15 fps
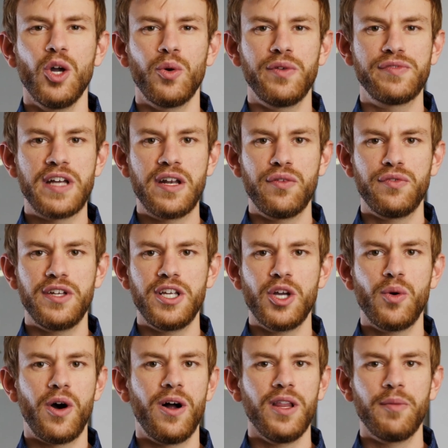We've done a
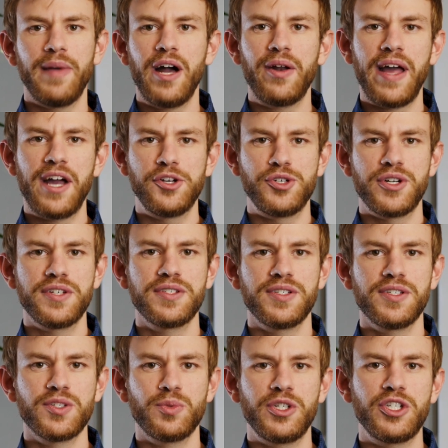video all about addresses,